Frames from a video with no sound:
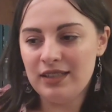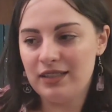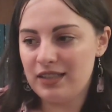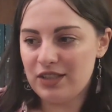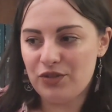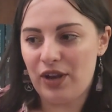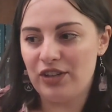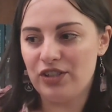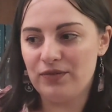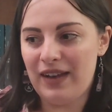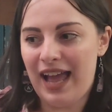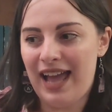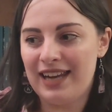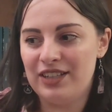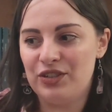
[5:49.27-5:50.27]
stretch of
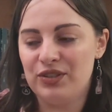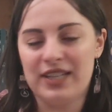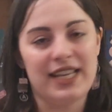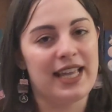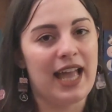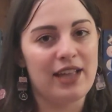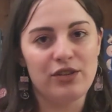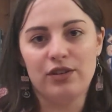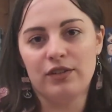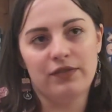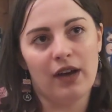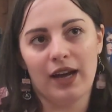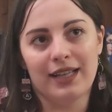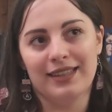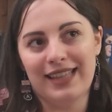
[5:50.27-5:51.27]
land, she'll say, can you
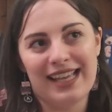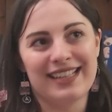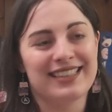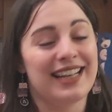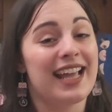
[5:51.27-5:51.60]
find this?